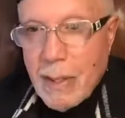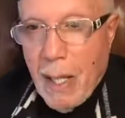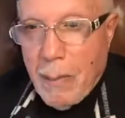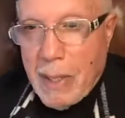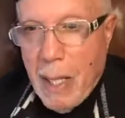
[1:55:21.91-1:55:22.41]

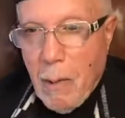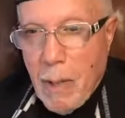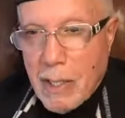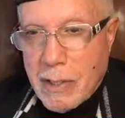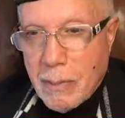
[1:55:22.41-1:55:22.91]
I mean, I
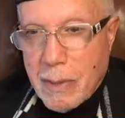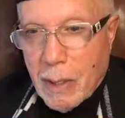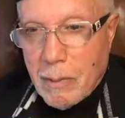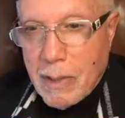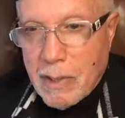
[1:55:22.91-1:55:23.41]
write some
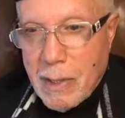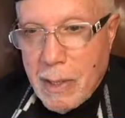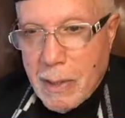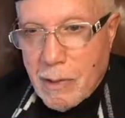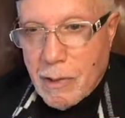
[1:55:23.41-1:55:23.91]
thick ones. He
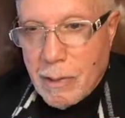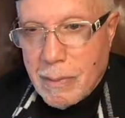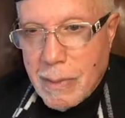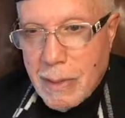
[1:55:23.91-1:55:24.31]
did too.